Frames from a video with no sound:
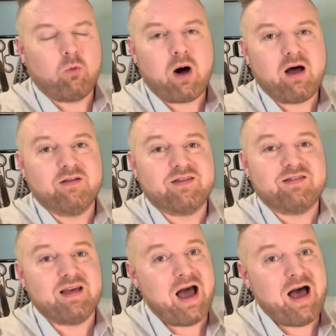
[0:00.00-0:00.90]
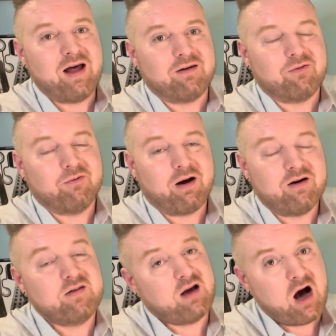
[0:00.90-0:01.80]
Wild Sand,
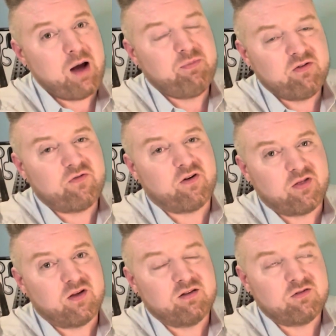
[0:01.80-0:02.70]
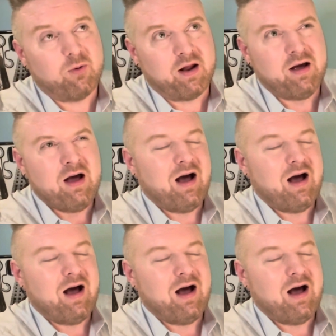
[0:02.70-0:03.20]
whereas I preferred this one.